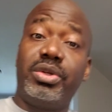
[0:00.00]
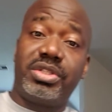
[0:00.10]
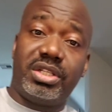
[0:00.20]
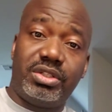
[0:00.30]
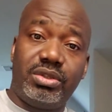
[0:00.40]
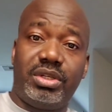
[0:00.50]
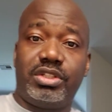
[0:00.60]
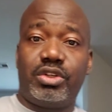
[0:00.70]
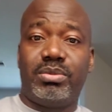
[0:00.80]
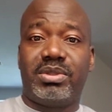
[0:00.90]
can do in
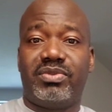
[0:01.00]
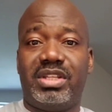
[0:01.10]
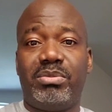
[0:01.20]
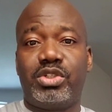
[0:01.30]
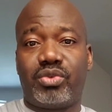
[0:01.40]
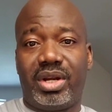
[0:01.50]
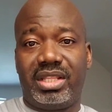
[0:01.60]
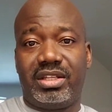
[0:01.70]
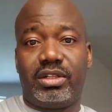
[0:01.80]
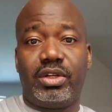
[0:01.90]
terms of
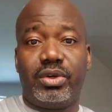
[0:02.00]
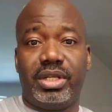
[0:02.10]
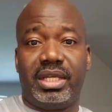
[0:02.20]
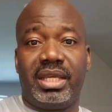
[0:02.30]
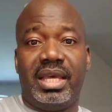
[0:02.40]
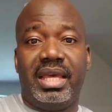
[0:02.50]
demonstrating their learning.